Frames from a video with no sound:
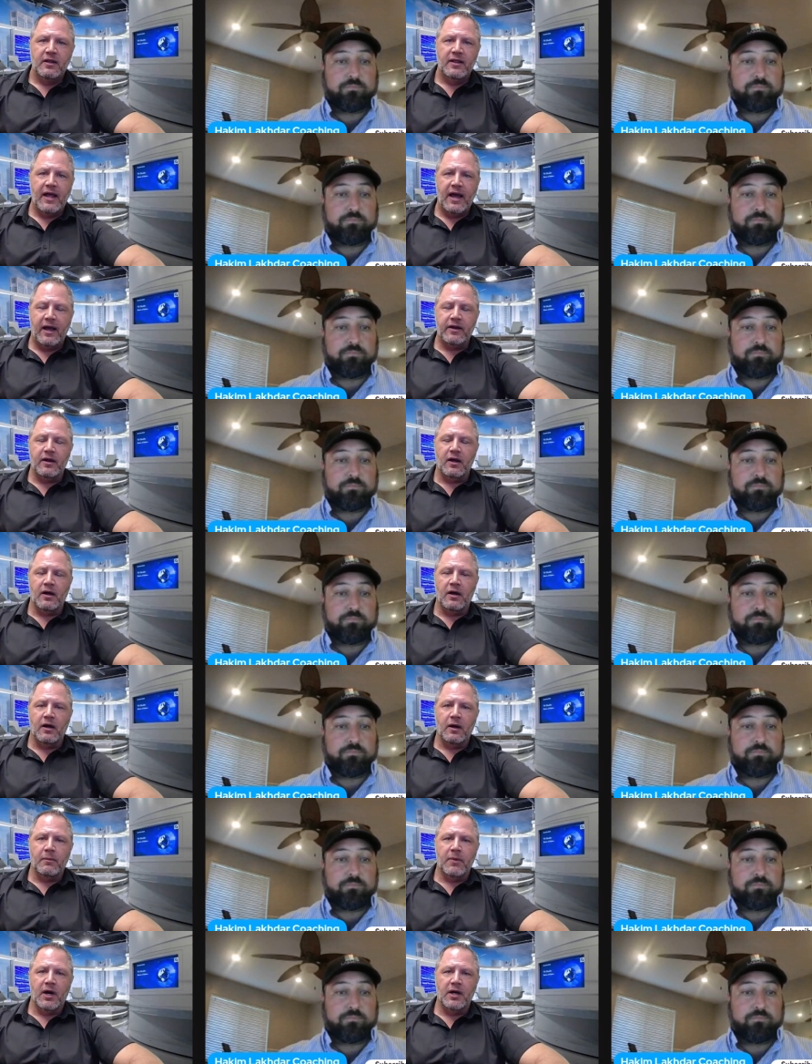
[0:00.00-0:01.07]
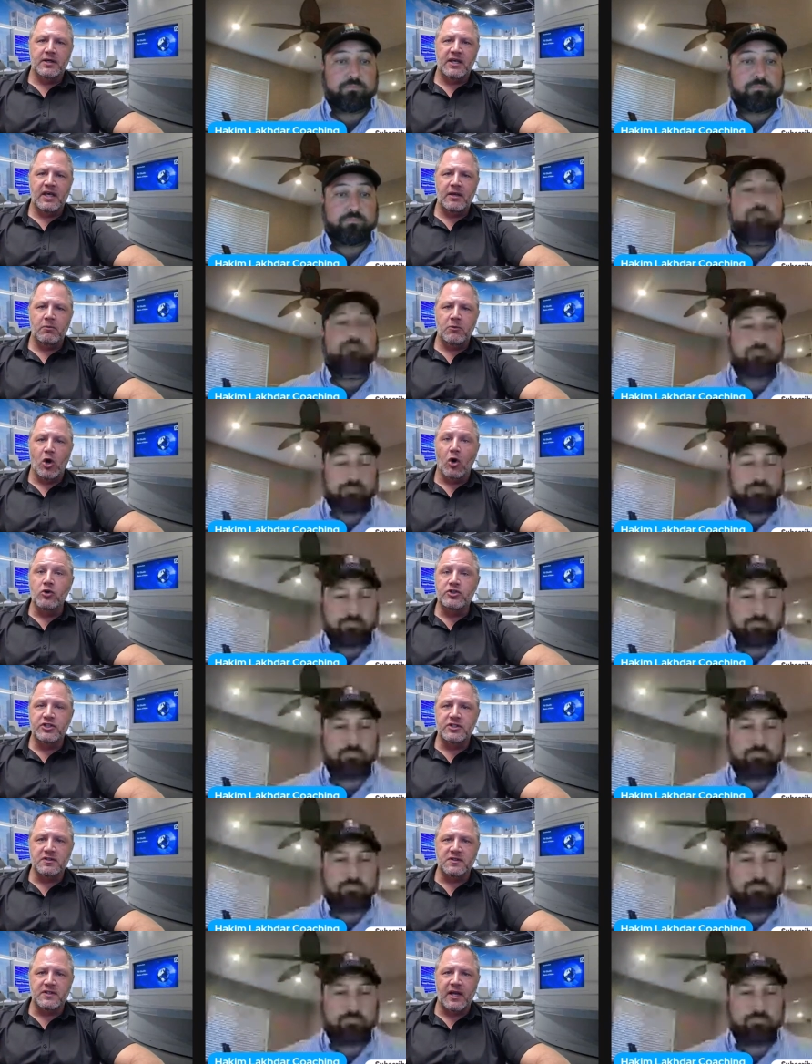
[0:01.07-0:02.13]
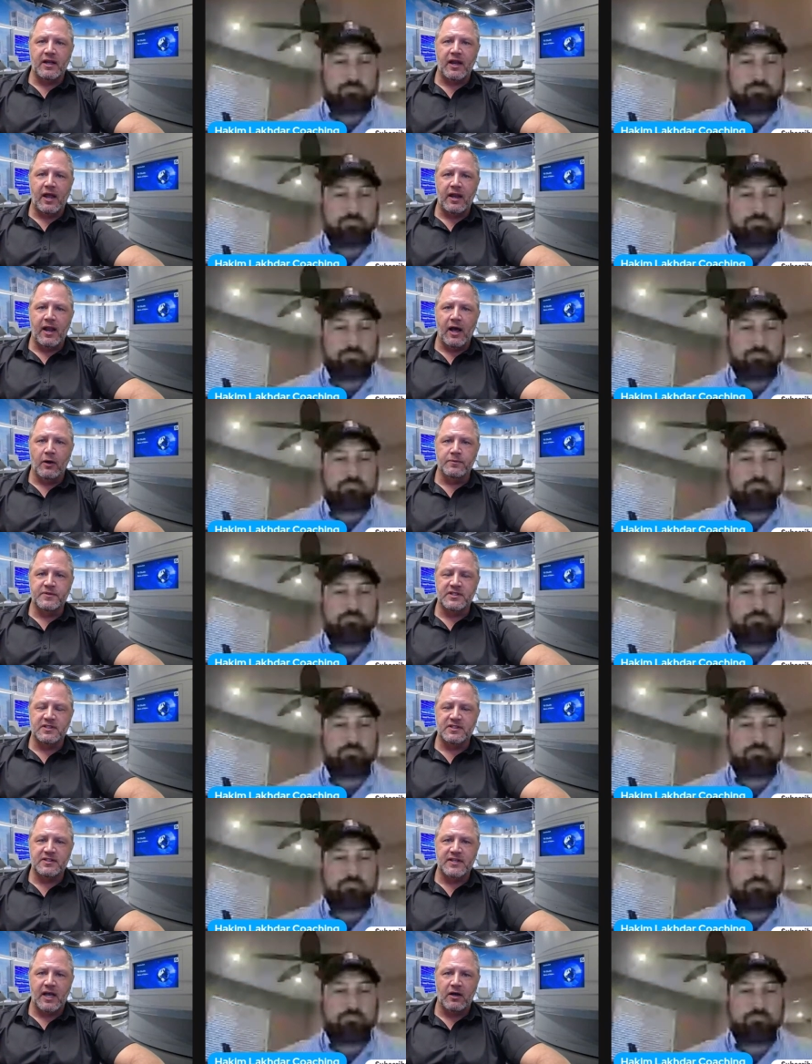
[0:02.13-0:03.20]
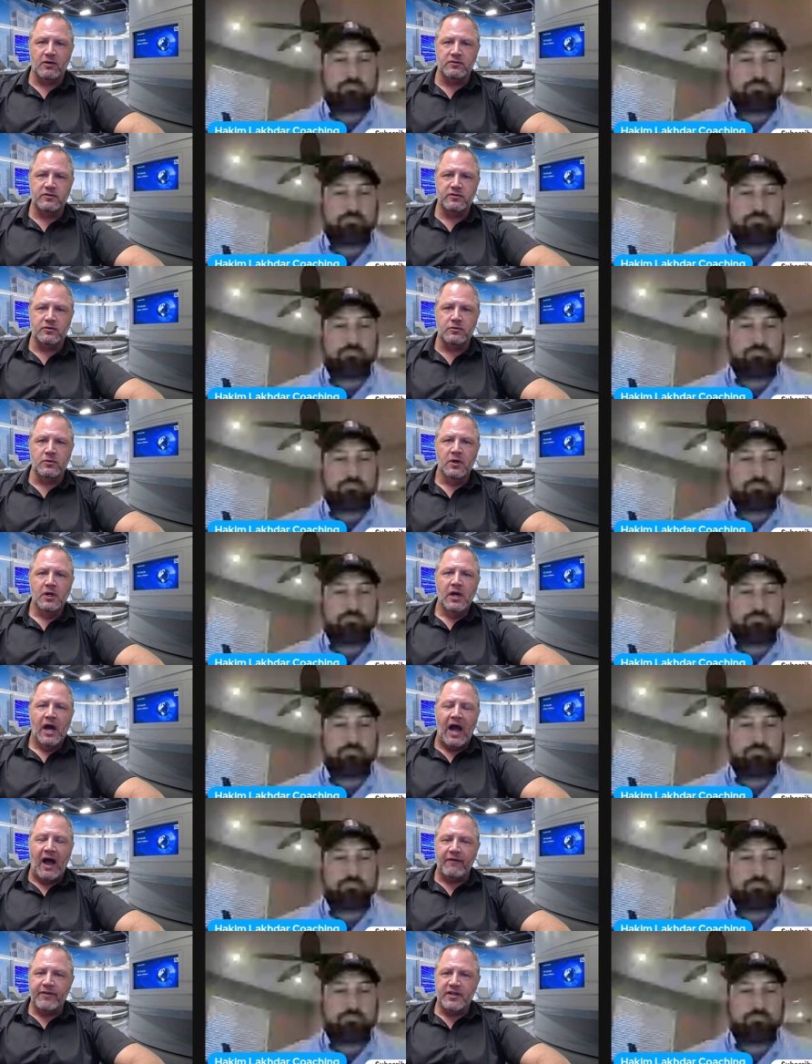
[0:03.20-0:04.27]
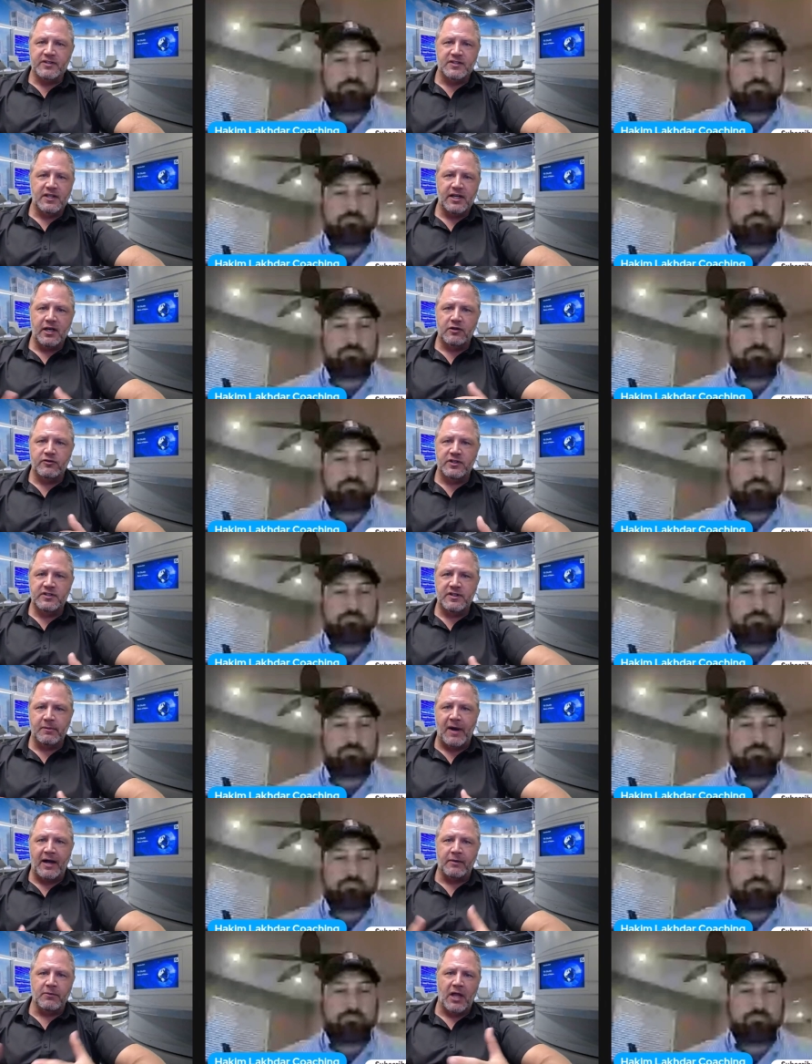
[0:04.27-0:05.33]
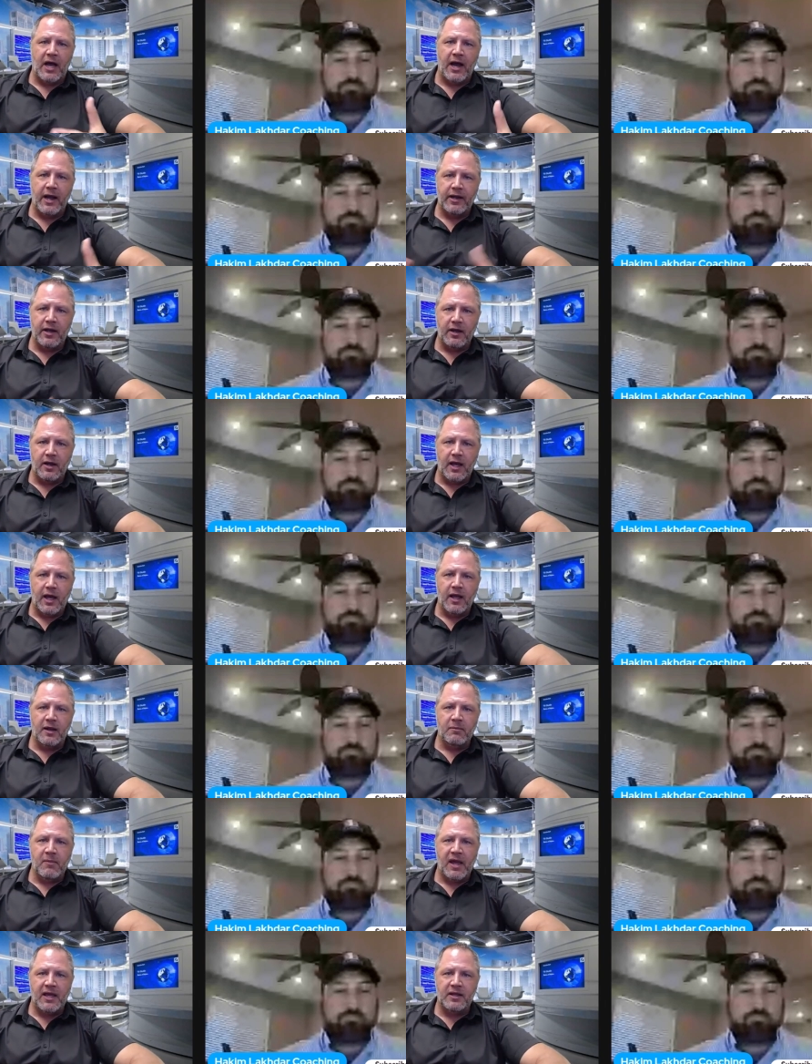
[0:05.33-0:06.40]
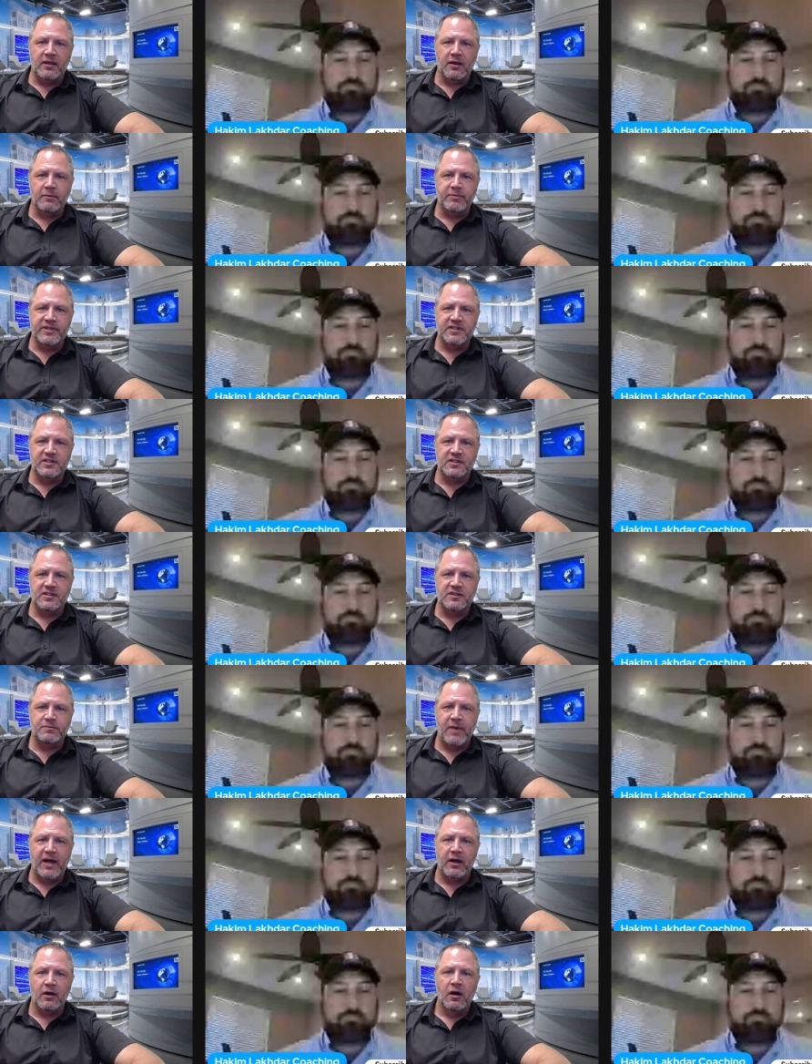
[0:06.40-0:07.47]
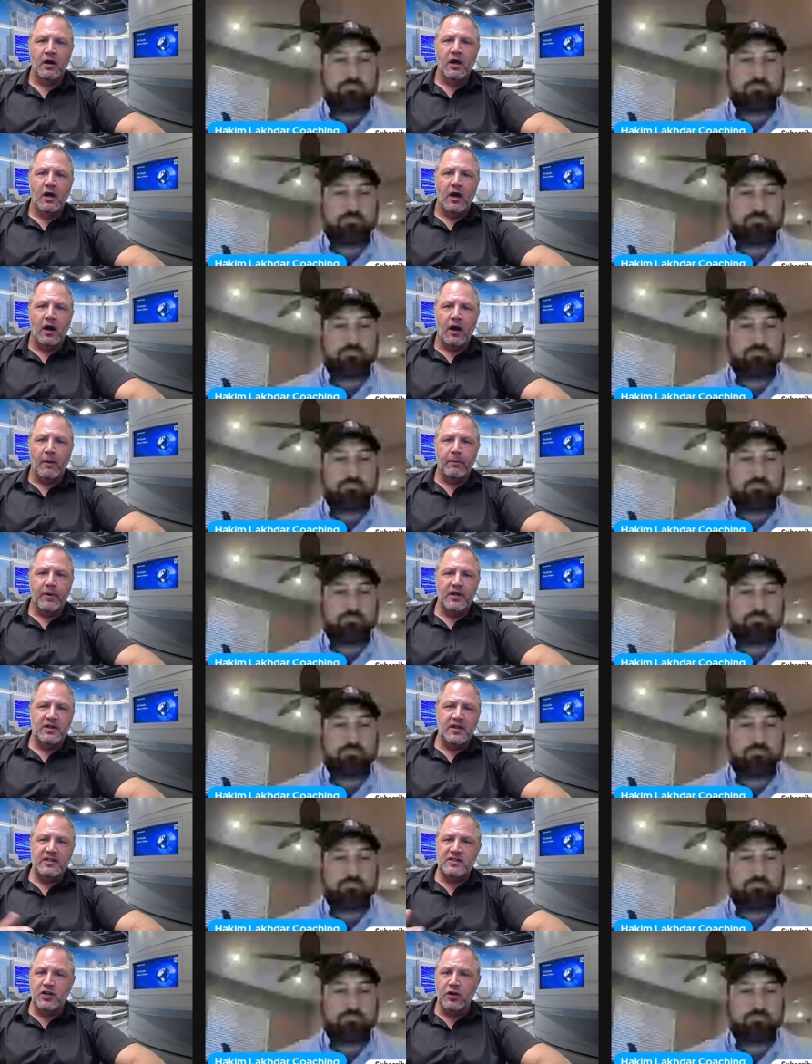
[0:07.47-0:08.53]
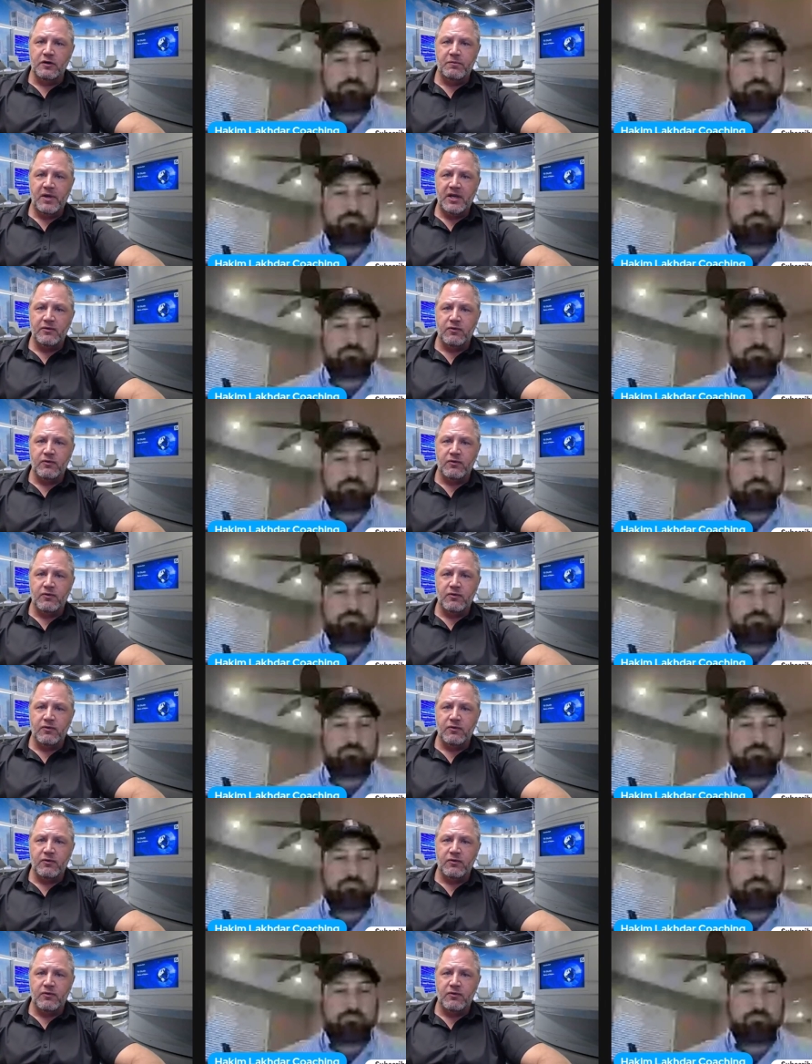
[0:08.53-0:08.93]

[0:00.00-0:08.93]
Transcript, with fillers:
Speaker 1: that um, Hakim coaches and, and helps excel to obviously increase the bottom line and, and make the businesses better. Um, but these could be